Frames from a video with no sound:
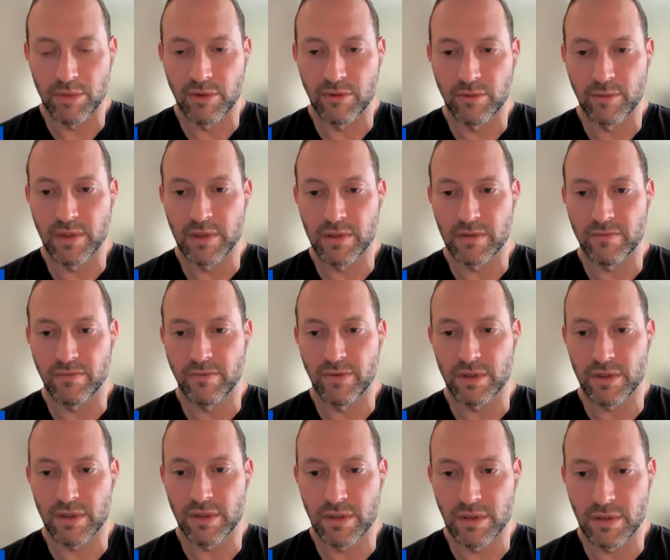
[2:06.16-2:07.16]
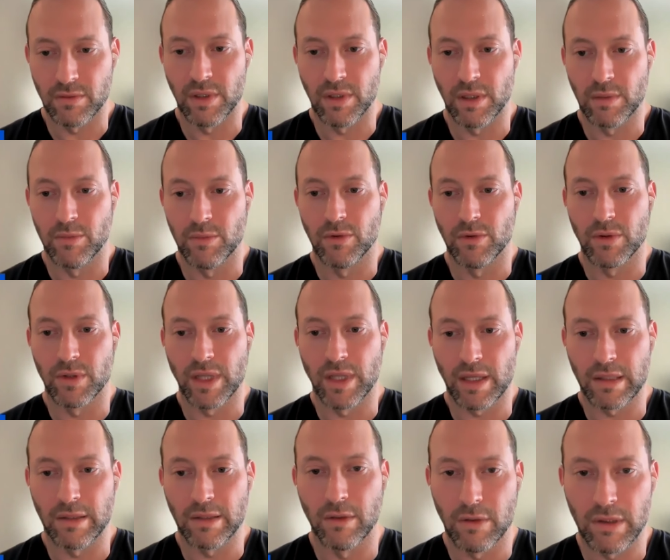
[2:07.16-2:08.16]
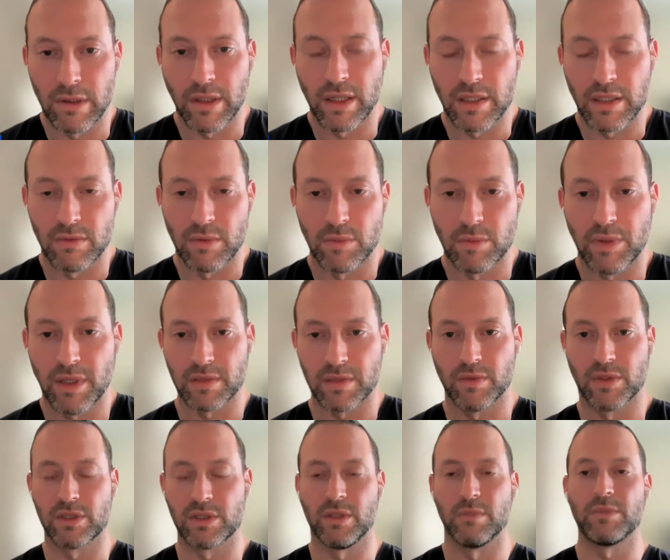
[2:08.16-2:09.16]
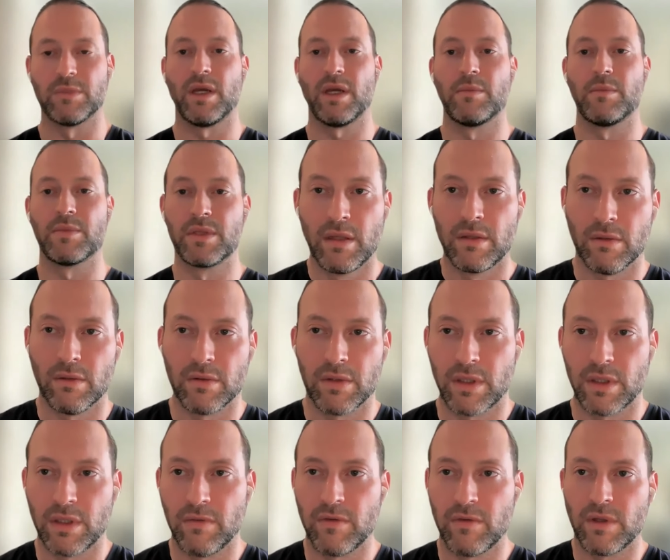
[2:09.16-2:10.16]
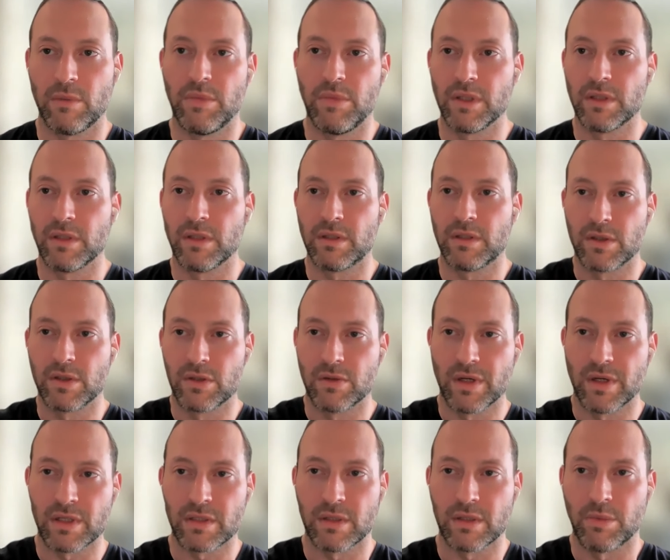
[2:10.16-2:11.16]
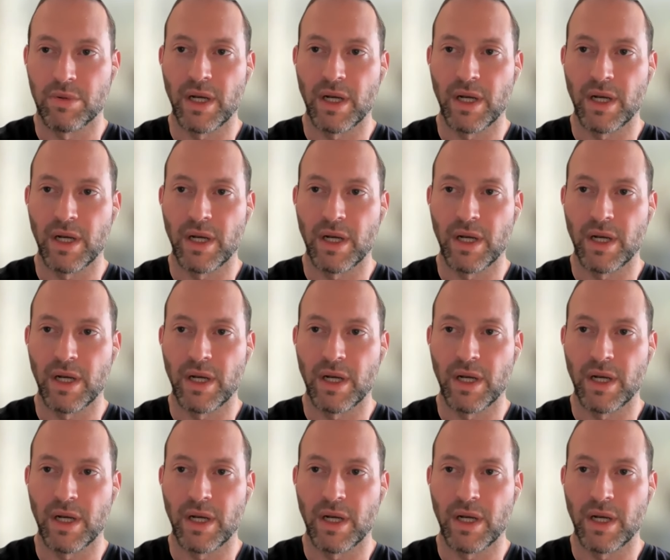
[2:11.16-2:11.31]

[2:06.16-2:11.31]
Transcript: improvements versus doing more like localized repairs, which sometimes don't give you the ability to address the